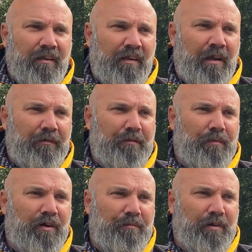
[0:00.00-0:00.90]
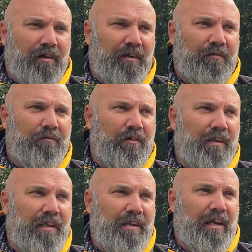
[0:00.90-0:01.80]
comes to my mind
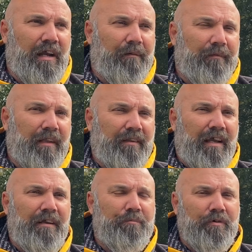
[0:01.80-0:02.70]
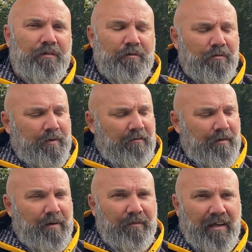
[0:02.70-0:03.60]
really, that Nana pushed for, my
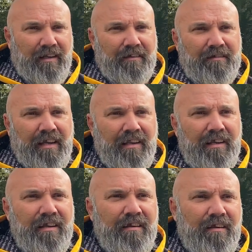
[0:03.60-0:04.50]
grandmother Alice Kelly,